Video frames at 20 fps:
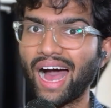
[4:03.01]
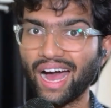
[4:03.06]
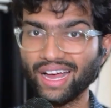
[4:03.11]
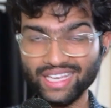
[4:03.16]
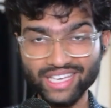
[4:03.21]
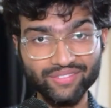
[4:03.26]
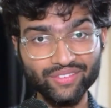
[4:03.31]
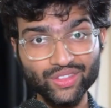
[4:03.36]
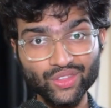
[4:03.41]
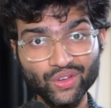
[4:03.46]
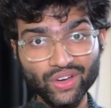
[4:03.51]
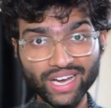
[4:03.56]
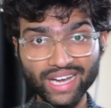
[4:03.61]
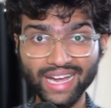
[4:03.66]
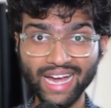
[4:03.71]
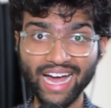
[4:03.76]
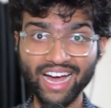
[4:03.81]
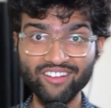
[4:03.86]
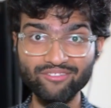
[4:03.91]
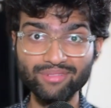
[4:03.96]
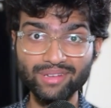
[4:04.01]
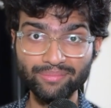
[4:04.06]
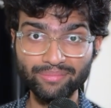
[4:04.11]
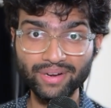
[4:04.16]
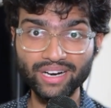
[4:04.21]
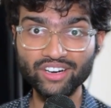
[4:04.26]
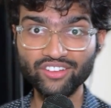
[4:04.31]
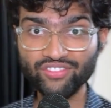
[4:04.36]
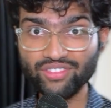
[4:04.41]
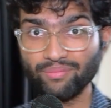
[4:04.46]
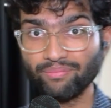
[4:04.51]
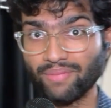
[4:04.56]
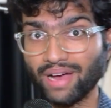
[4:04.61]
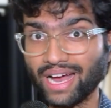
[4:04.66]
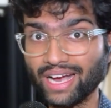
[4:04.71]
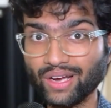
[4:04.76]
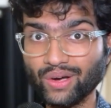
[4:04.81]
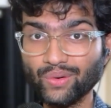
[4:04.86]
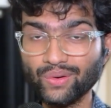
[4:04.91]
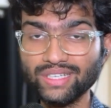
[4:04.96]
Even though I have been part of the
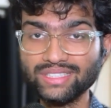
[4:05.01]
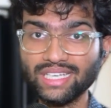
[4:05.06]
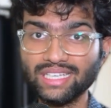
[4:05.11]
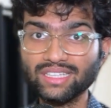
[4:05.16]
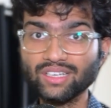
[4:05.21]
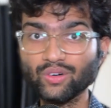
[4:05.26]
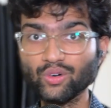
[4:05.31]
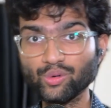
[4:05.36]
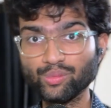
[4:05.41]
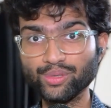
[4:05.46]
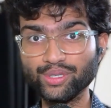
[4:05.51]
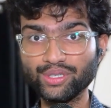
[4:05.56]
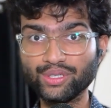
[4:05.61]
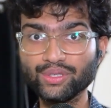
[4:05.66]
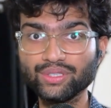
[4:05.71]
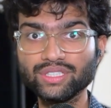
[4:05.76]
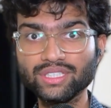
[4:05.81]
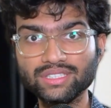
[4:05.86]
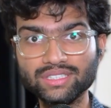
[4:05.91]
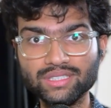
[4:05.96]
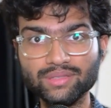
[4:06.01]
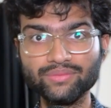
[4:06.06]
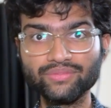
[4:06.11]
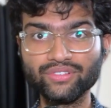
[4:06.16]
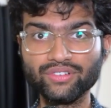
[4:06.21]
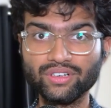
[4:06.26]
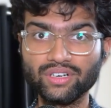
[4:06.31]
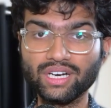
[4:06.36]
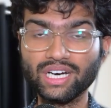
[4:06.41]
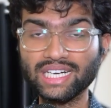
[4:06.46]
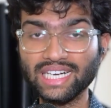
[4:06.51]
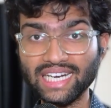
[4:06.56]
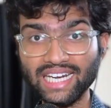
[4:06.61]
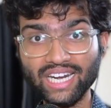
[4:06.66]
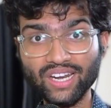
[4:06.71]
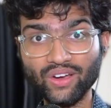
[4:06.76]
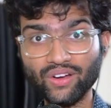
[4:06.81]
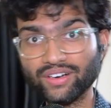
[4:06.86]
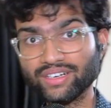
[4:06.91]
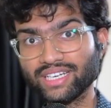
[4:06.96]
Mac OS and the Ubuntu system for a really
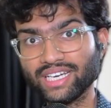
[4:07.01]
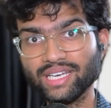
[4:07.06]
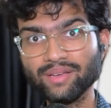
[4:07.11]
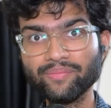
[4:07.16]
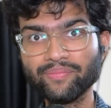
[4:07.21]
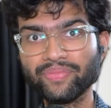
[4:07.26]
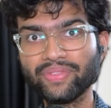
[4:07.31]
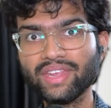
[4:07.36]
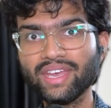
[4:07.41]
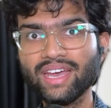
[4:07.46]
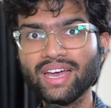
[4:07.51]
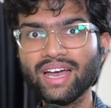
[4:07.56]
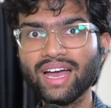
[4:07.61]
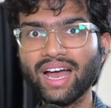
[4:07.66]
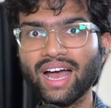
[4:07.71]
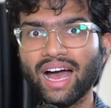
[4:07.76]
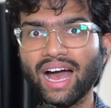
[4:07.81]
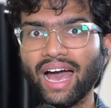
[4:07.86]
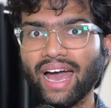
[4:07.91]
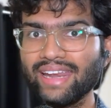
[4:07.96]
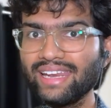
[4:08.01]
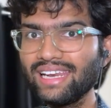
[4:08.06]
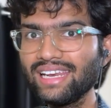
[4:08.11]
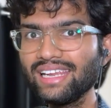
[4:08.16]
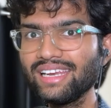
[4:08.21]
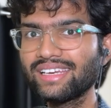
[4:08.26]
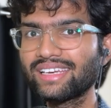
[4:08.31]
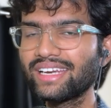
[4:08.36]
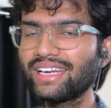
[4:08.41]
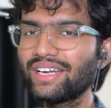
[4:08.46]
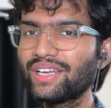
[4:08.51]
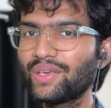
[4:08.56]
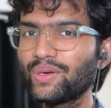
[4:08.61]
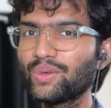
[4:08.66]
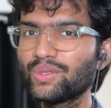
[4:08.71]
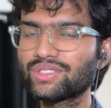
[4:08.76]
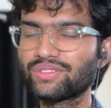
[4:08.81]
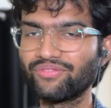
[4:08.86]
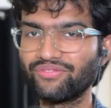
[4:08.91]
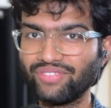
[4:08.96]
long time, I really didn't
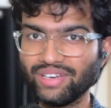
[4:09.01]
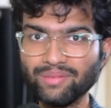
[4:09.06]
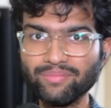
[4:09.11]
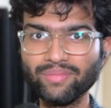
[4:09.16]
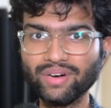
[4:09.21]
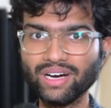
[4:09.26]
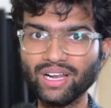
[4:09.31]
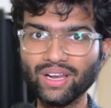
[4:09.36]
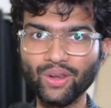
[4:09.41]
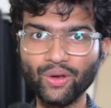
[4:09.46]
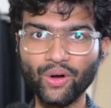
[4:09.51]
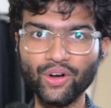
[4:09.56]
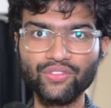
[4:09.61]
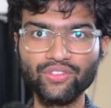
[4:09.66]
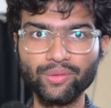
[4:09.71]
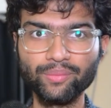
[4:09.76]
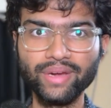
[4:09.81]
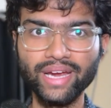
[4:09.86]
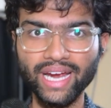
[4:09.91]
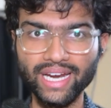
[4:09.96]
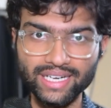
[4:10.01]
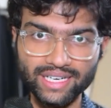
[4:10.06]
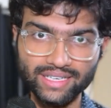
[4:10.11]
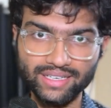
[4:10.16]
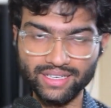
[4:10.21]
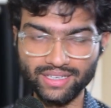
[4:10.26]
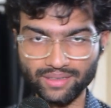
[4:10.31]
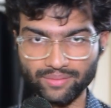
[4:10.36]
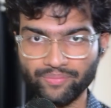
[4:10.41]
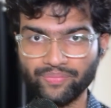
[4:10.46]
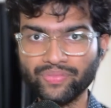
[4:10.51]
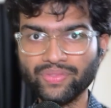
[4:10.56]
use Vim a lot for my editing.